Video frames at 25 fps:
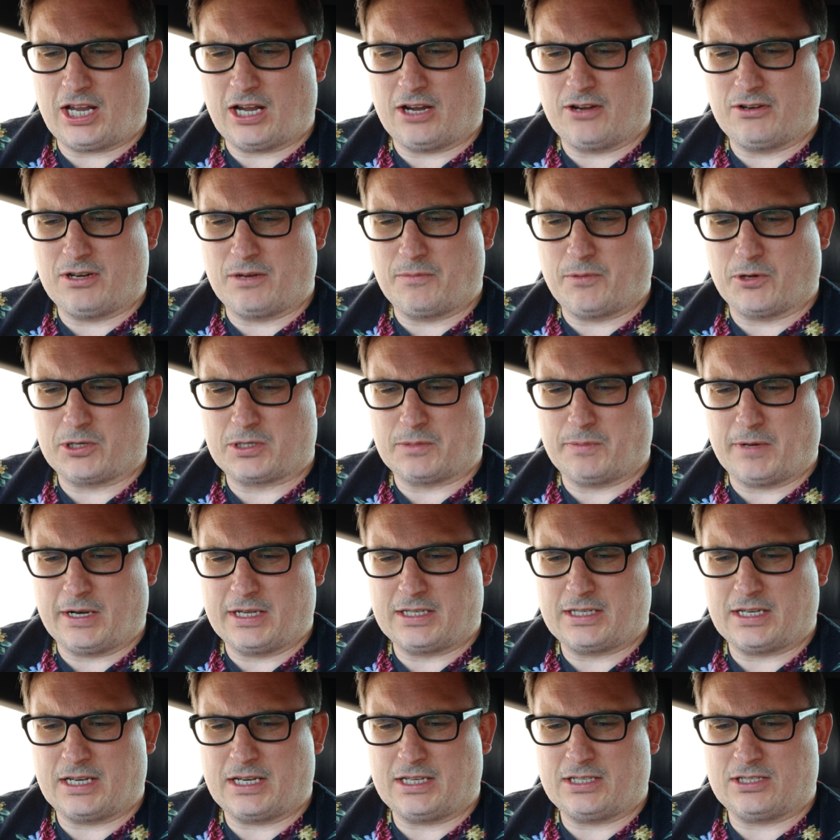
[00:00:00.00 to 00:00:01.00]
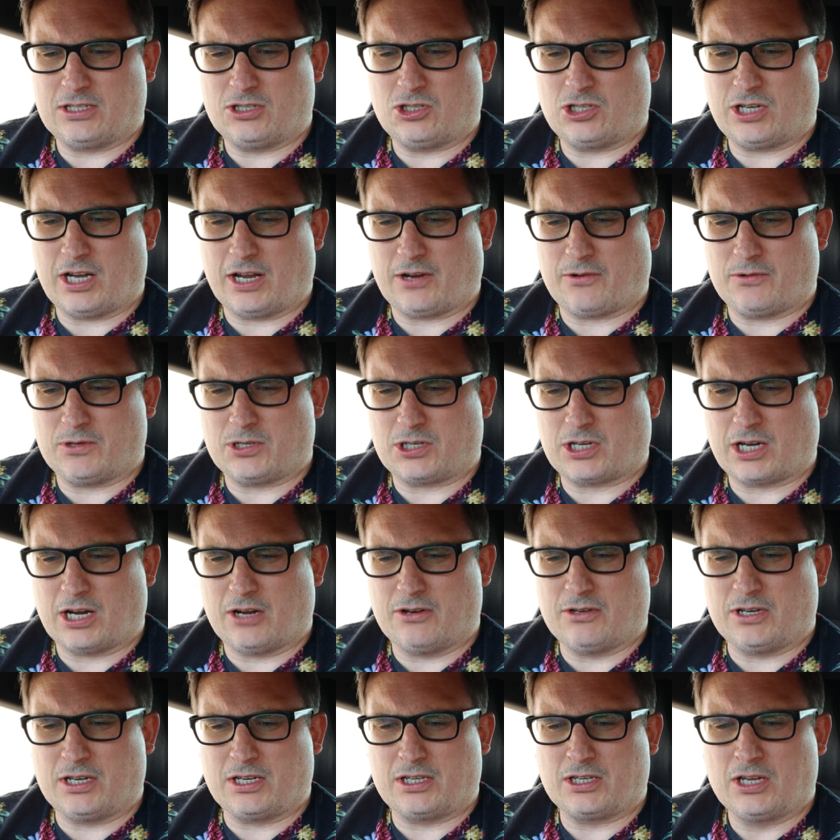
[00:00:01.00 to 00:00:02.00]
coding possibilities to check which
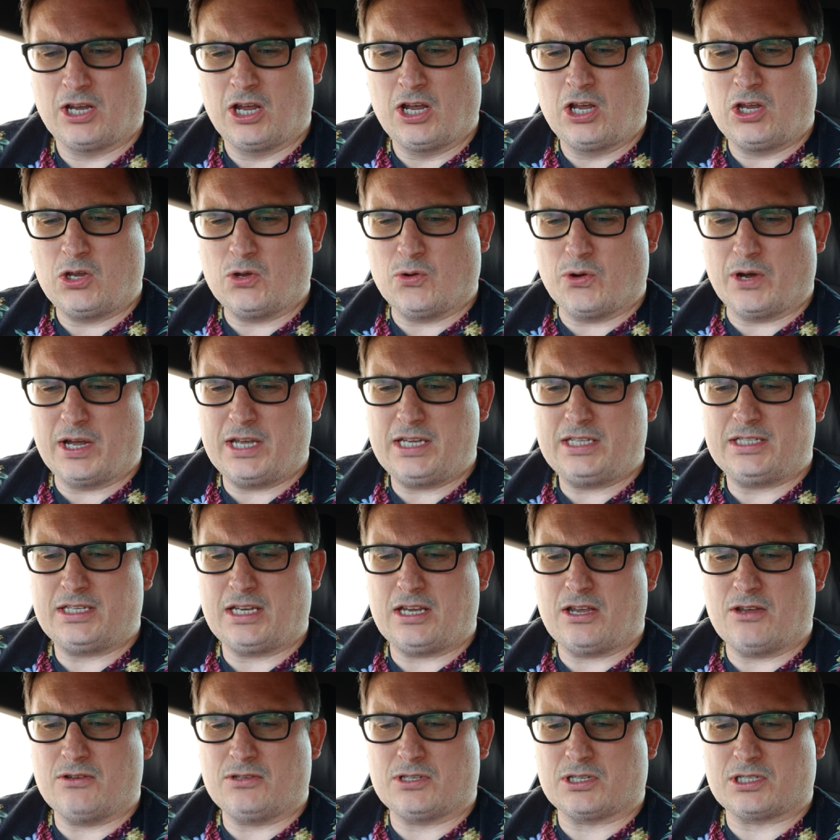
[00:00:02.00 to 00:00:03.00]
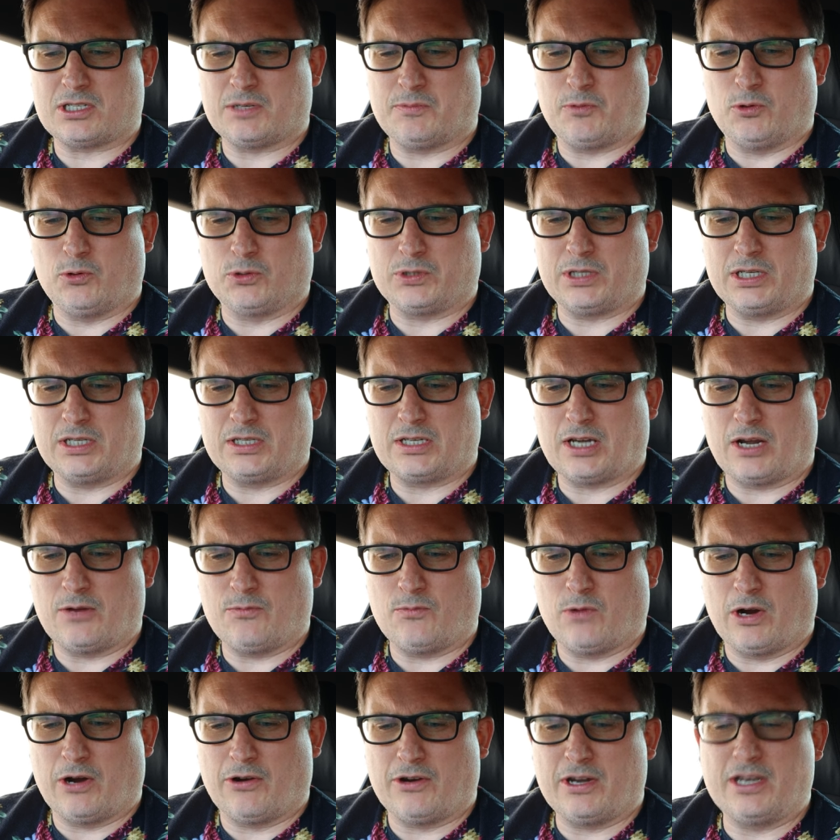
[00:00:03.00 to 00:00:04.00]
coding your ECUs are supporting.
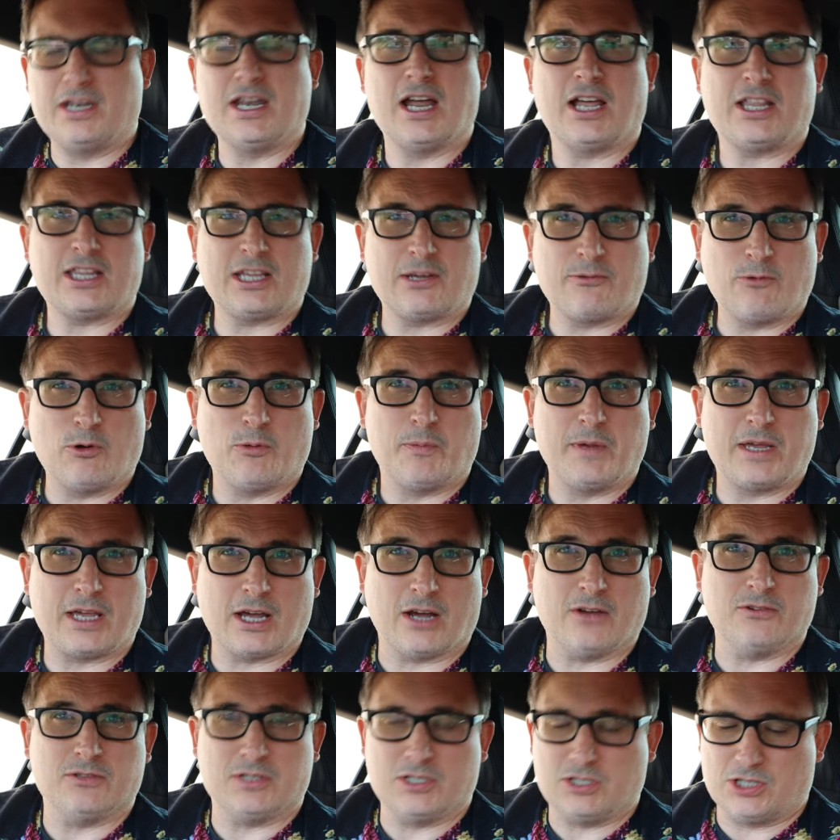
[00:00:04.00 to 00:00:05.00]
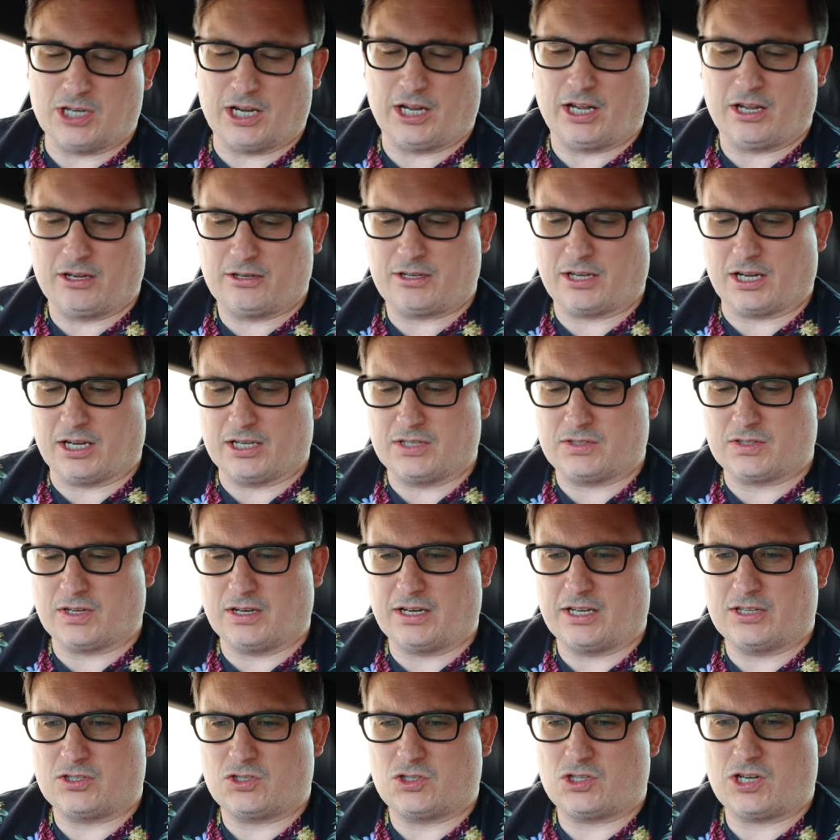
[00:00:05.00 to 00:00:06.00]
Don't worry, nothing will be coded yet. Okay, so
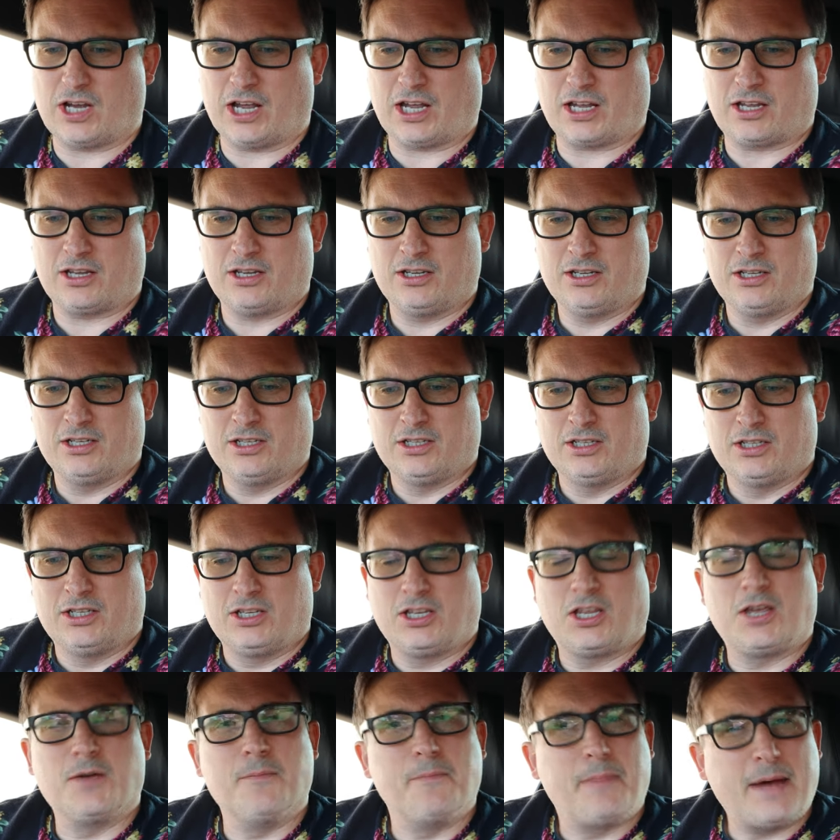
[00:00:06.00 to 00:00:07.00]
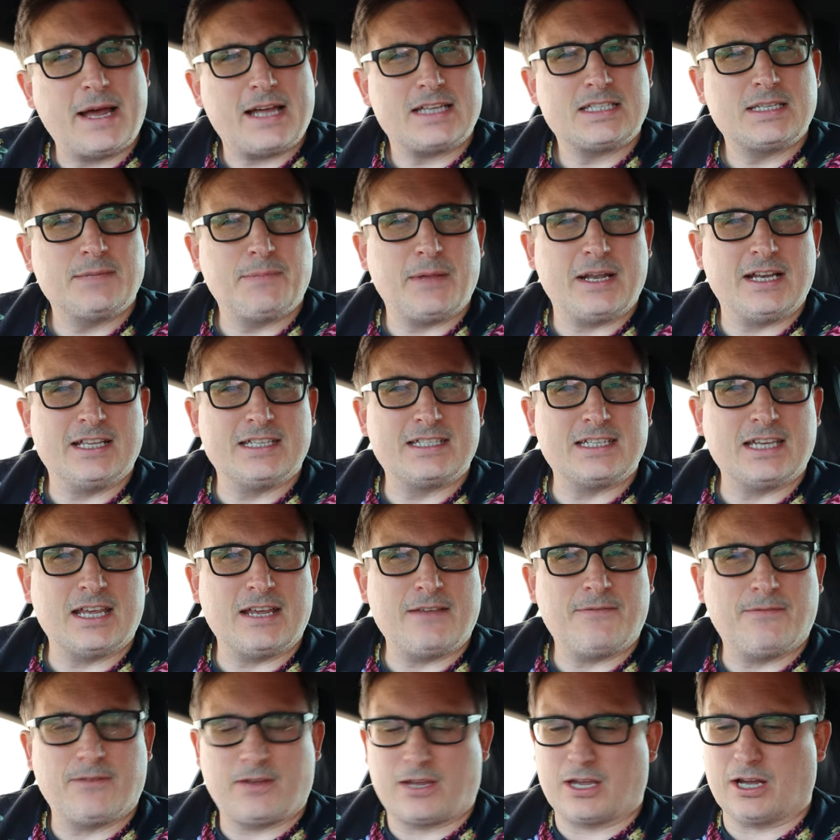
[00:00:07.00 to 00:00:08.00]
let's check
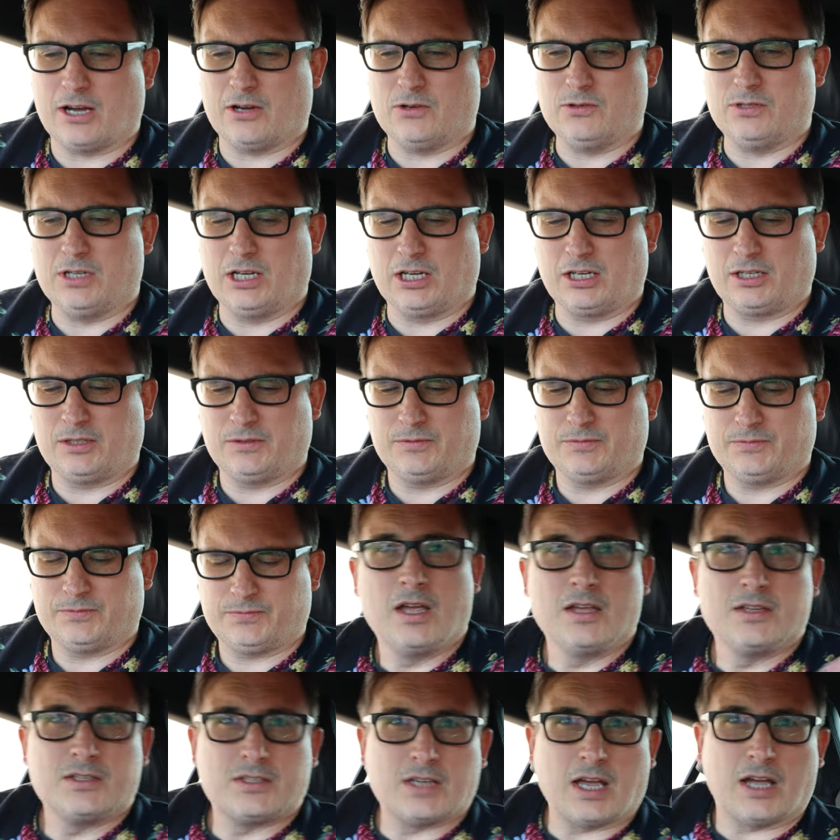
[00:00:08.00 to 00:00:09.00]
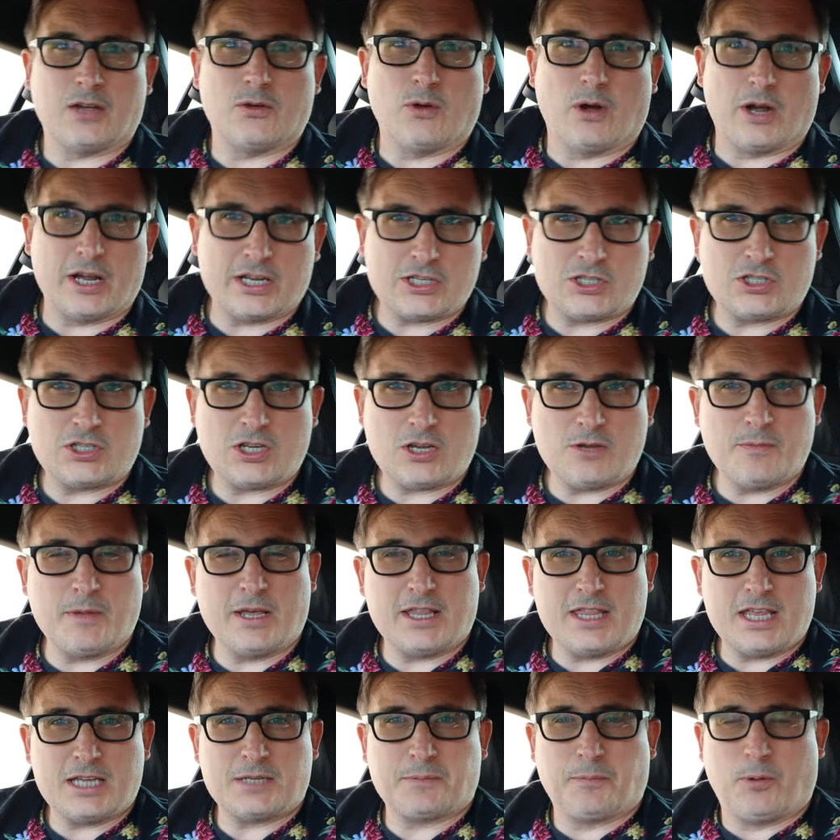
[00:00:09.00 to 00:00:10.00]
compatibility for coding. So I assume
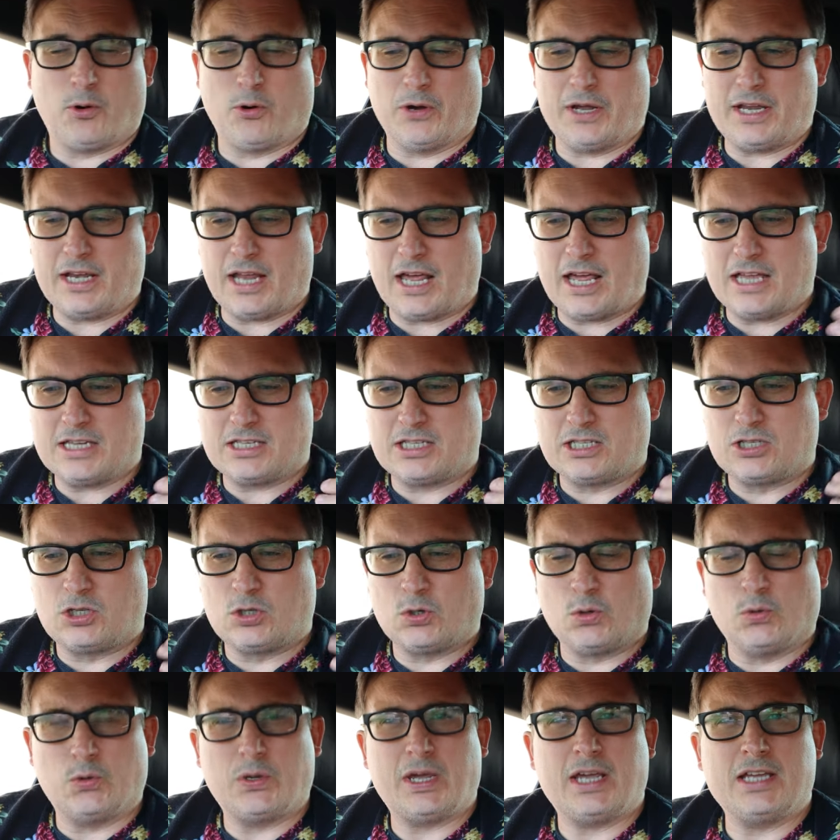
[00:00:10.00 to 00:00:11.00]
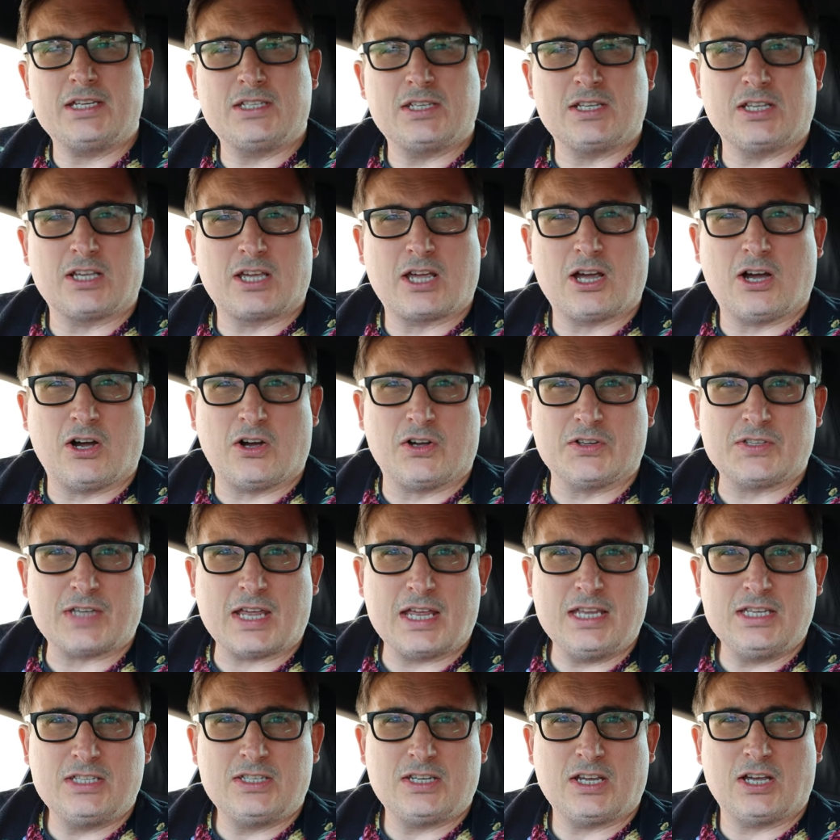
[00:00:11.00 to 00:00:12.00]
at this point it's talking to the car's
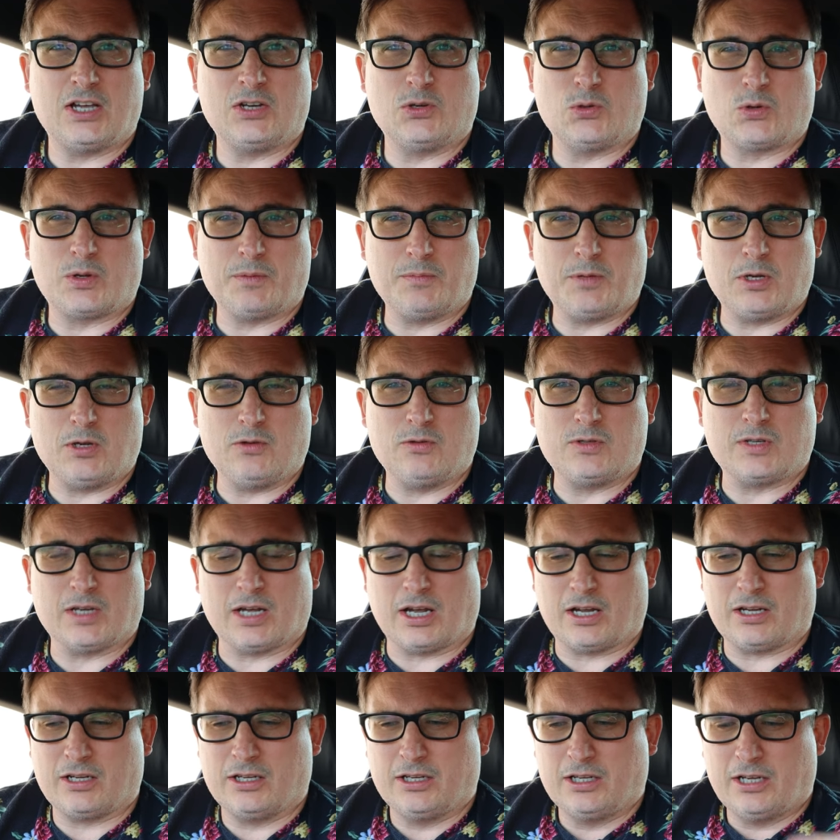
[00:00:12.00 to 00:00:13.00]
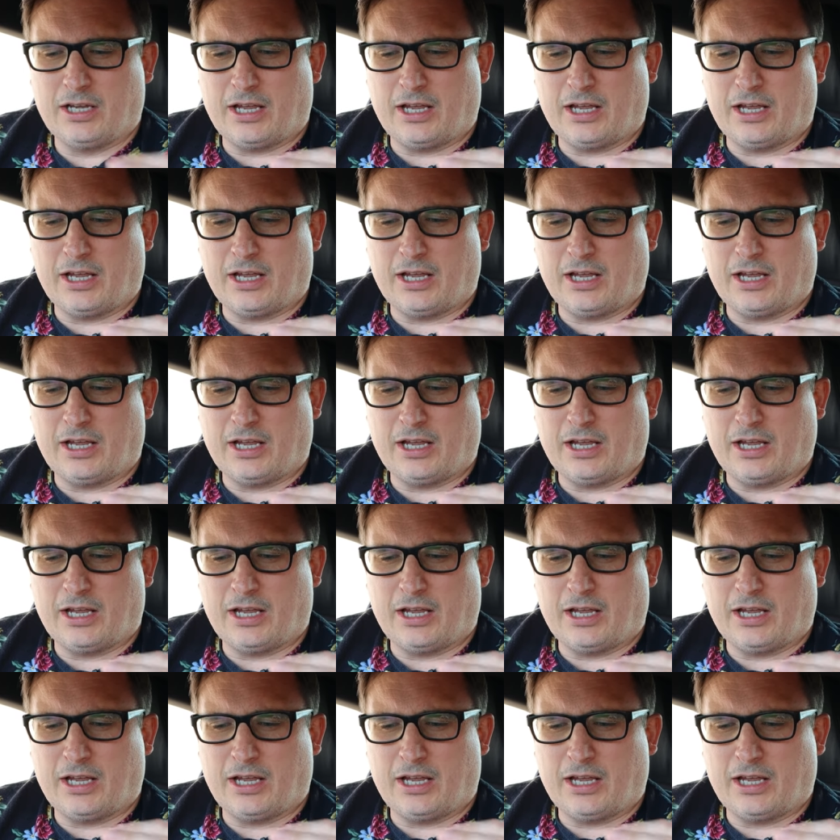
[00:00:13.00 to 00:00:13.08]
internal computer